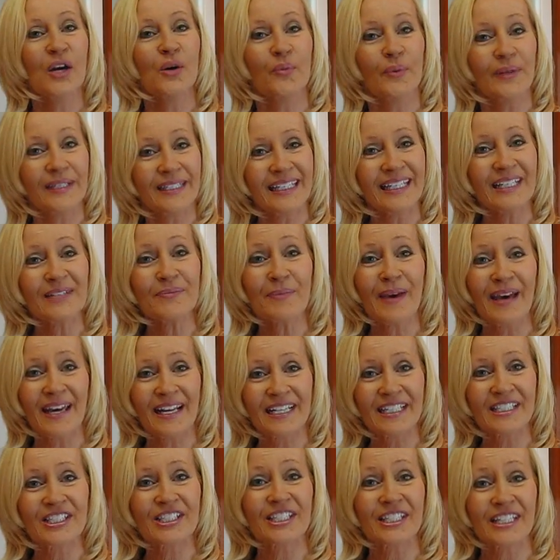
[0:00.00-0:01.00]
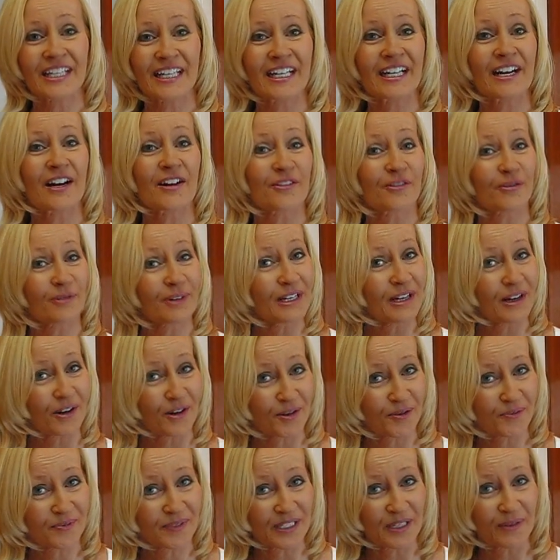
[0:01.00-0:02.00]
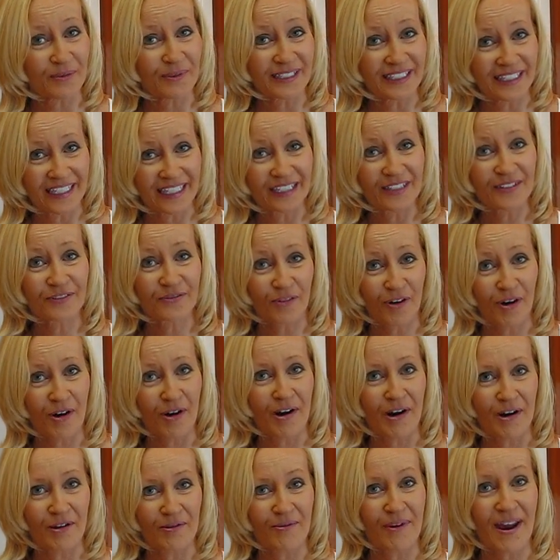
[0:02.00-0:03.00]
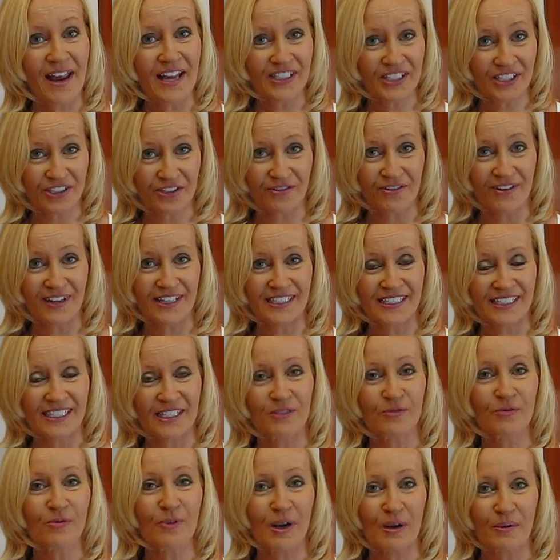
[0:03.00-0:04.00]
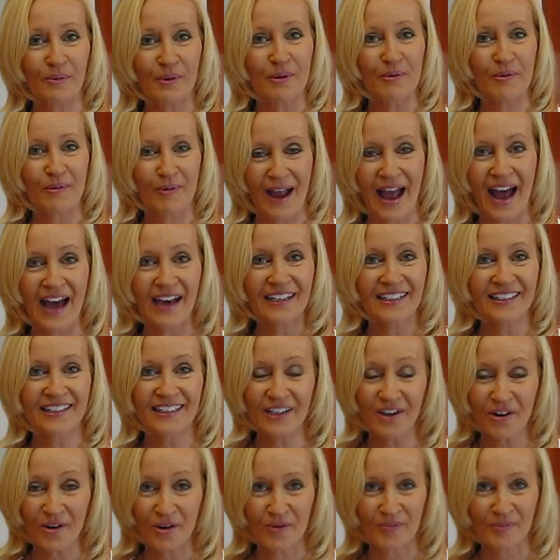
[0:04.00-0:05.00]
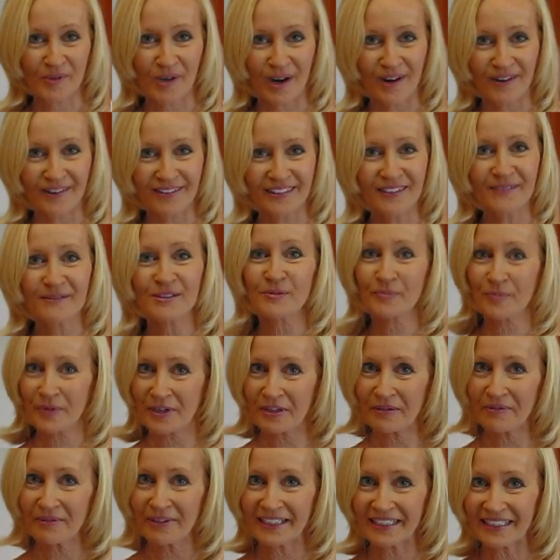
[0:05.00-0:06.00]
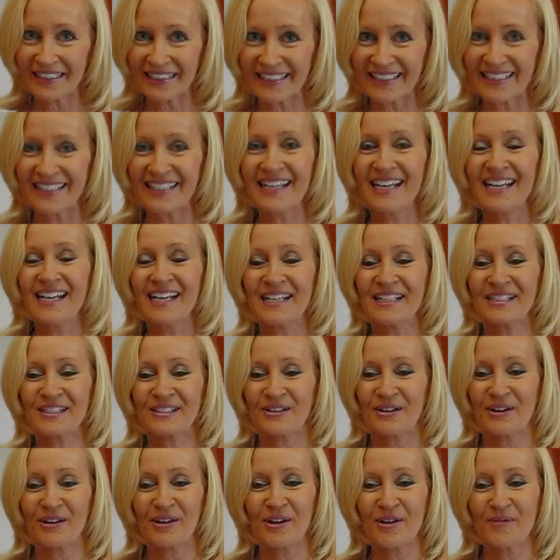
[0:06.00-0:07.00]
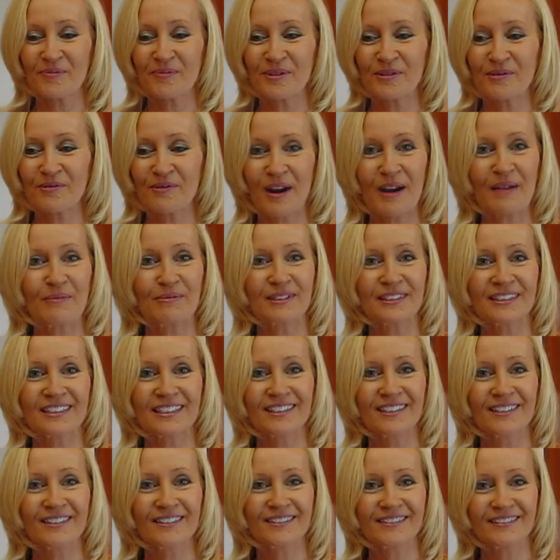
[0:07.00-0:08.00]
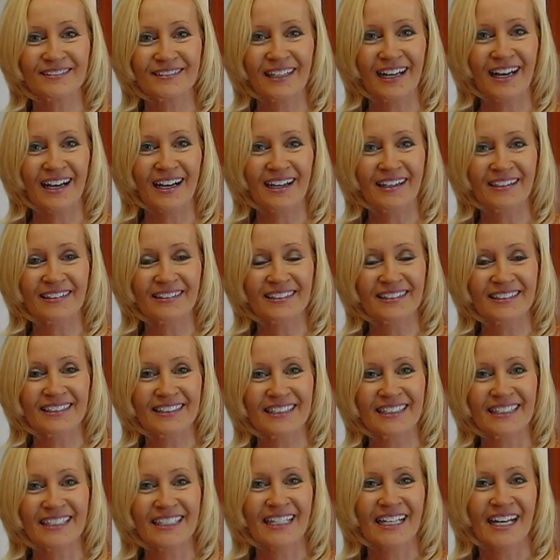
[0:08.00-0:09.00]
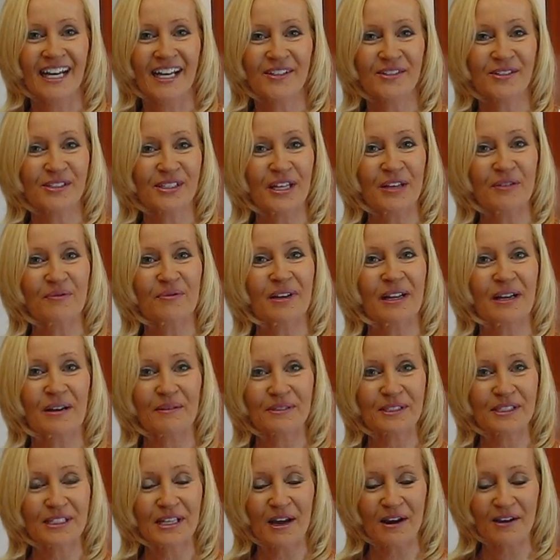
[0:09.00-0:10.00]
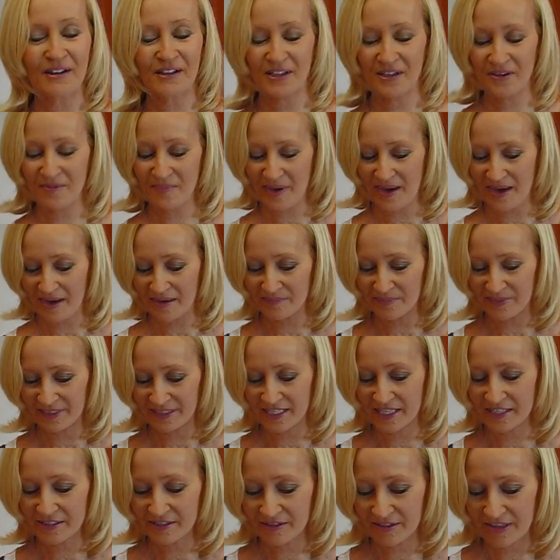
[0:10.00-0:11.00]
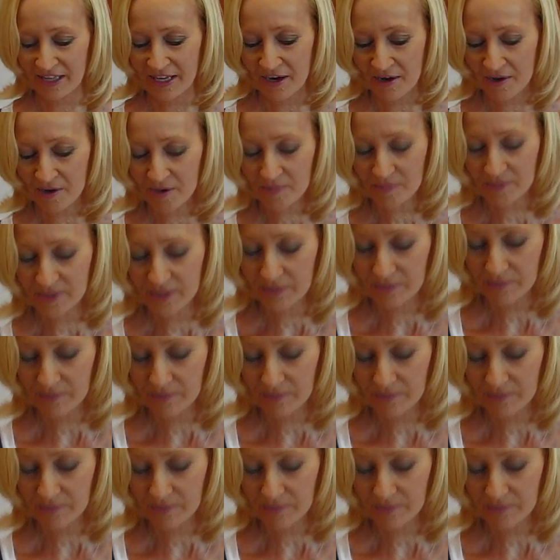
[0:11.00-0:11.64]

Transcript: We did manage to get our 3 herbs that we needed for our ranch dressing while we were out at the herb garden. It was pretty windy, so I hope you were able to understand what I was talking about, but these are the herbs